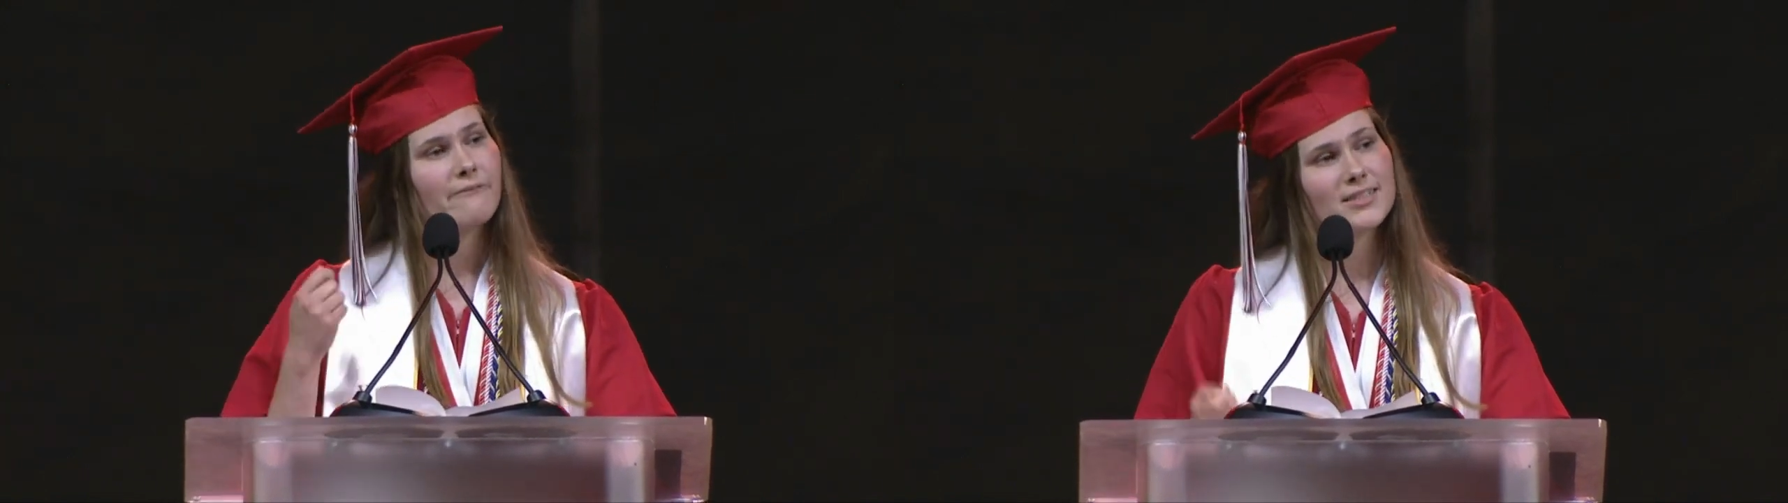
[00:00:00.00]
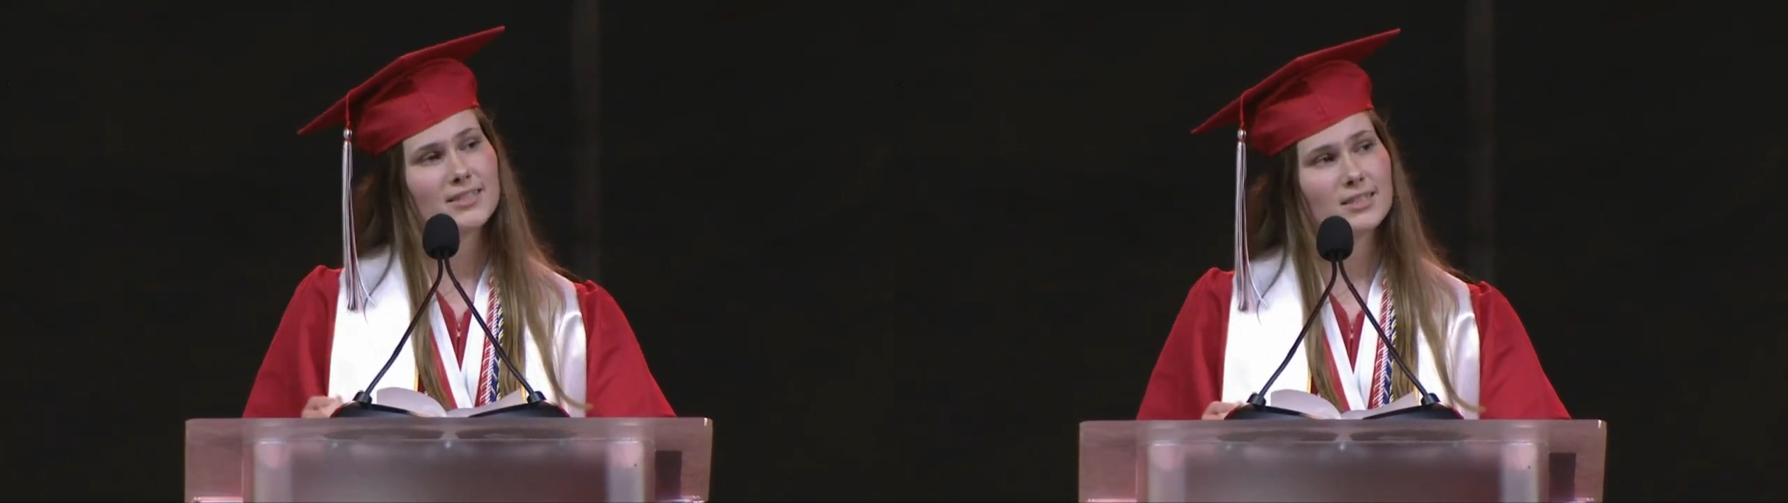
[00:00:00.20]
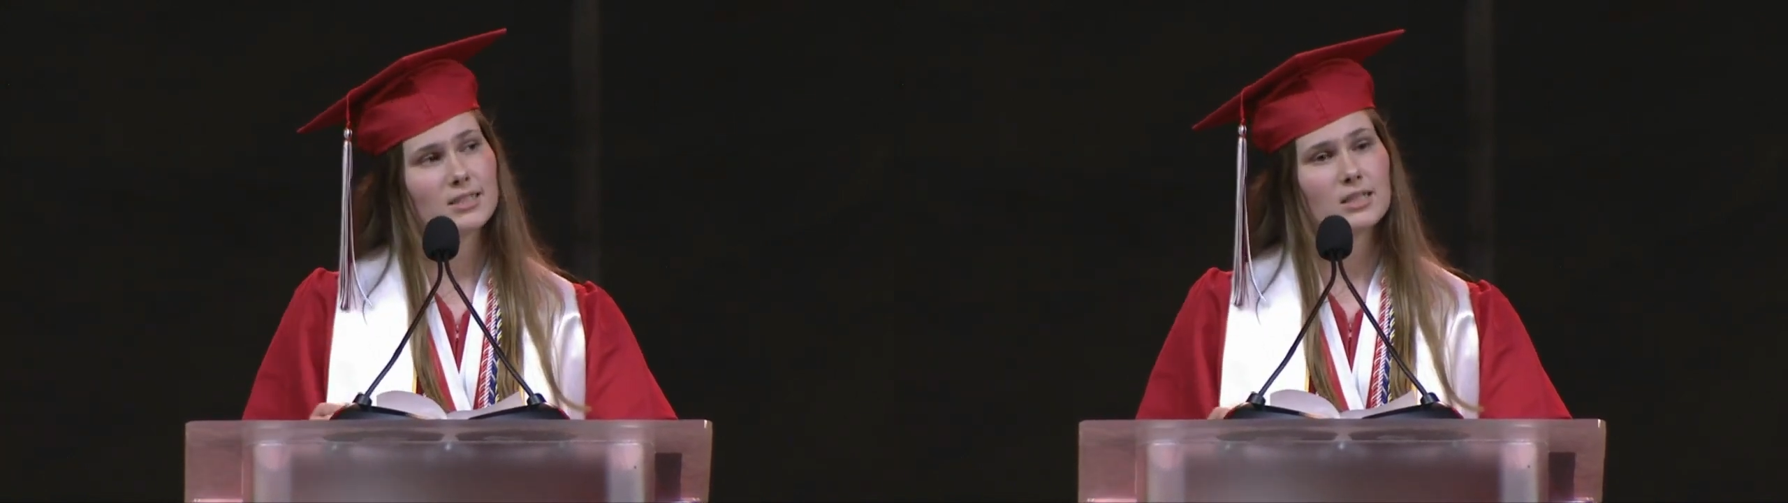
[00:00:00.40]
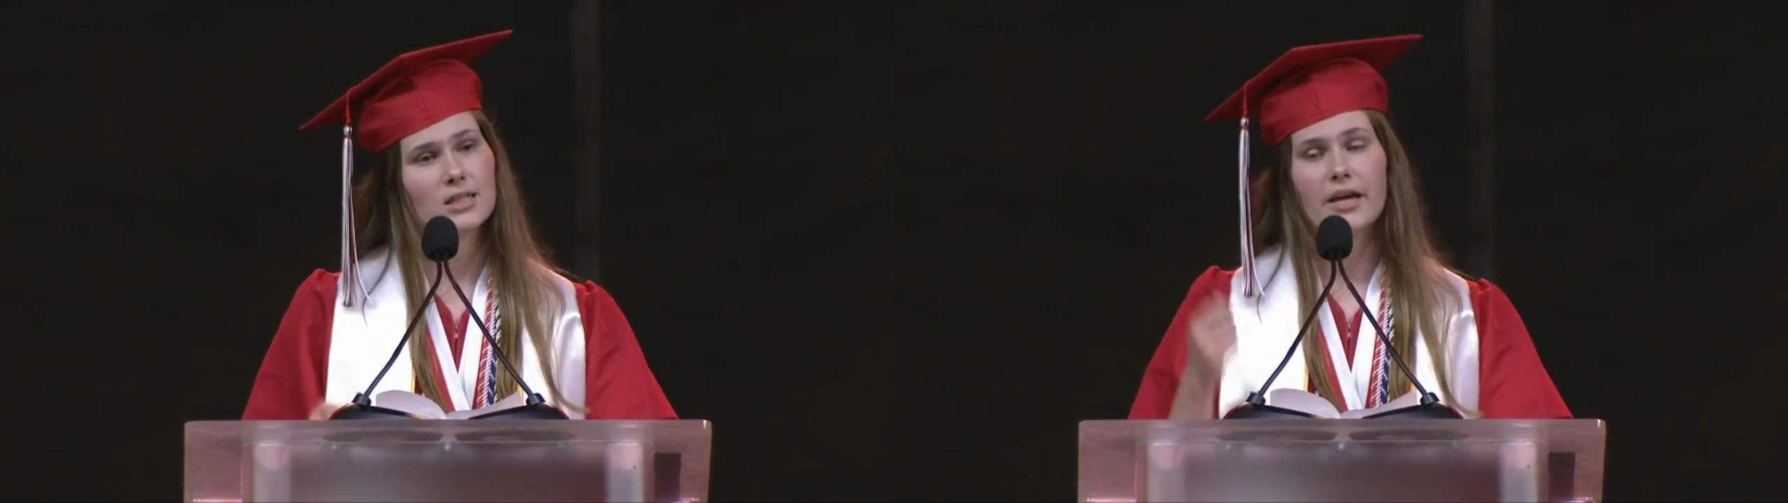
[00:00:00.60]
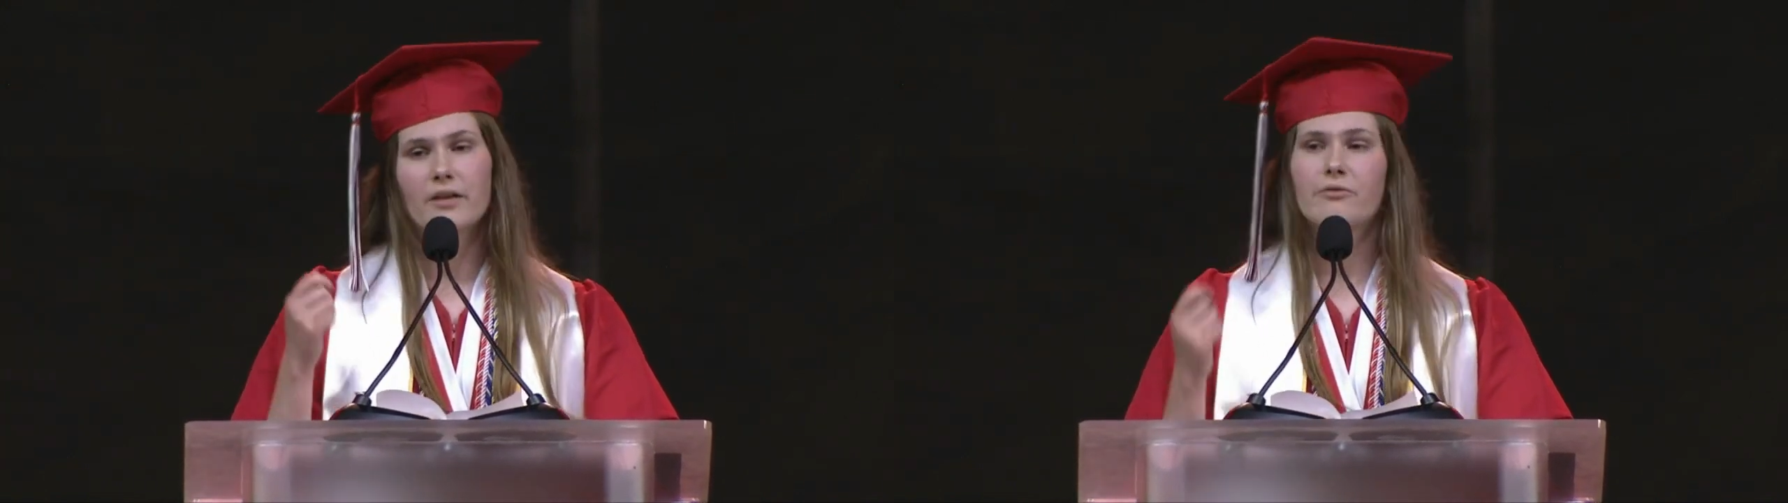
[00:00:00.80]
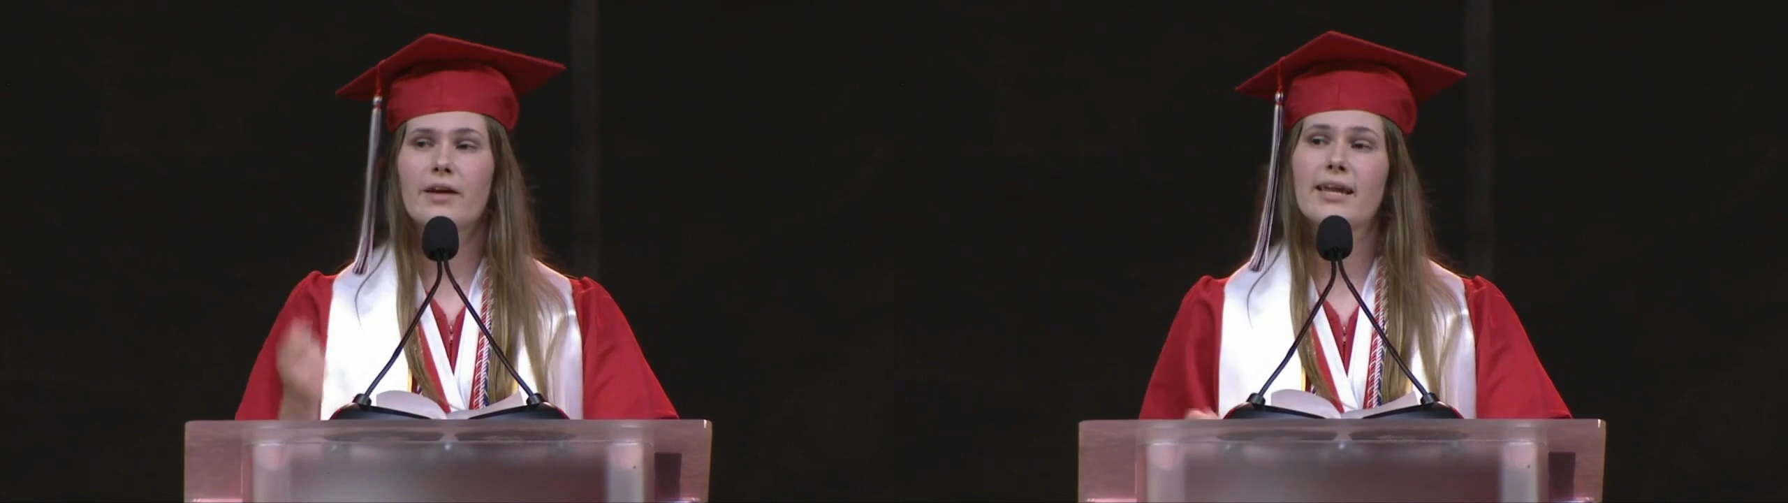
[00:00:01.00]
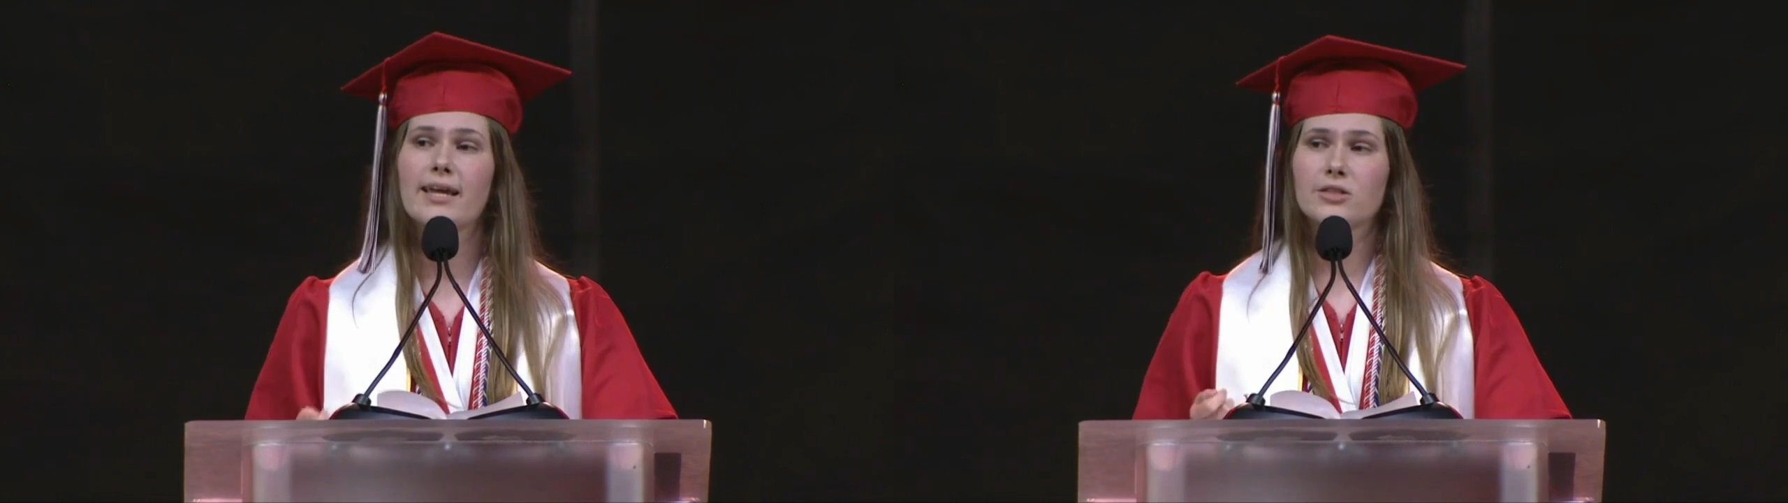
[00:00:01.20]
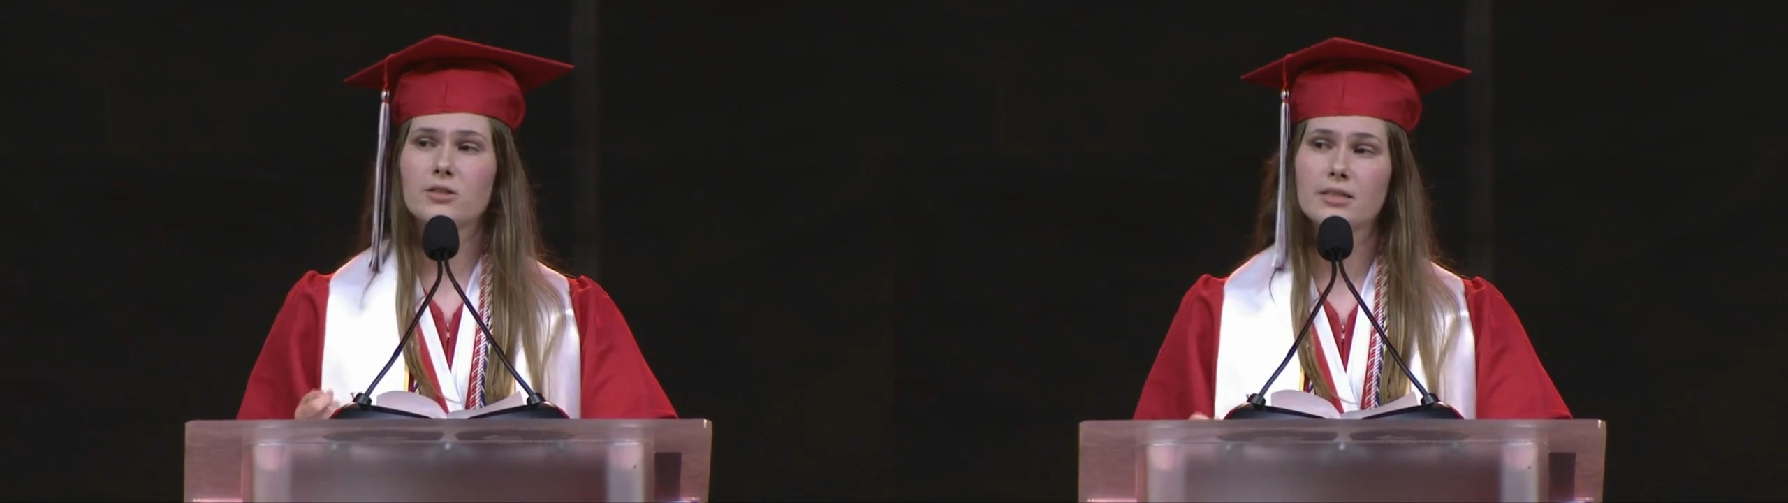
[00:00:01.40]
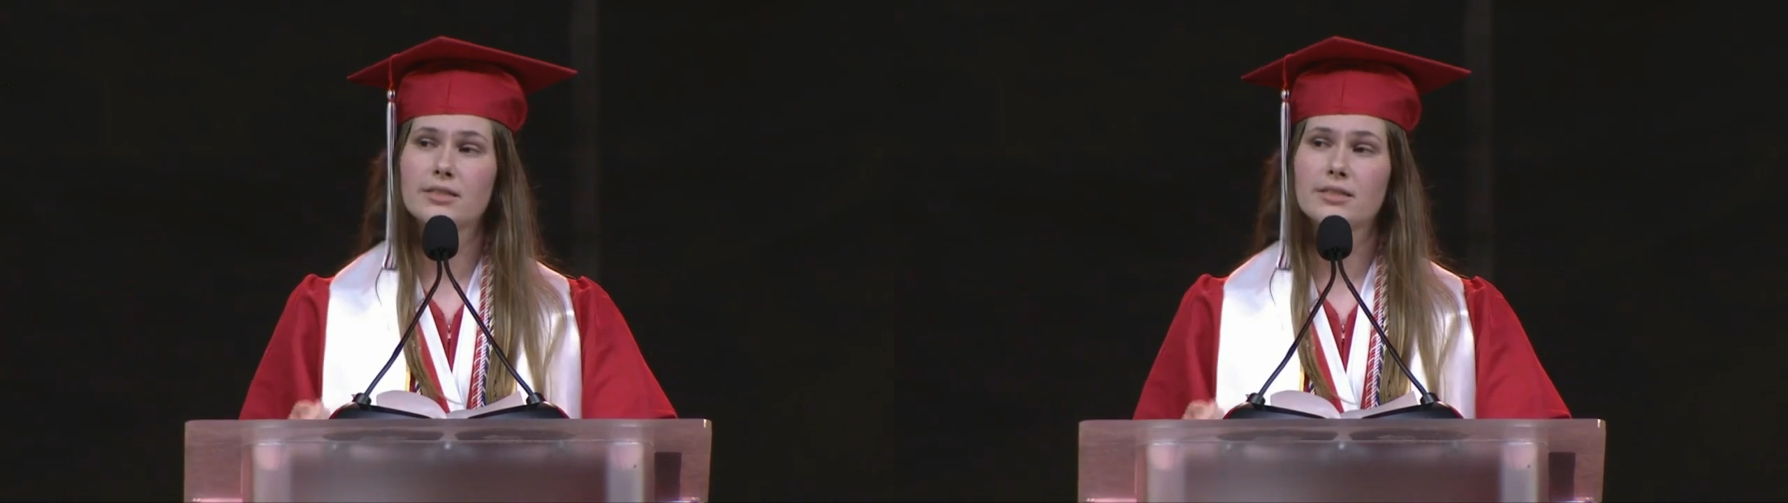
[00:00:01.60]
physically, and financially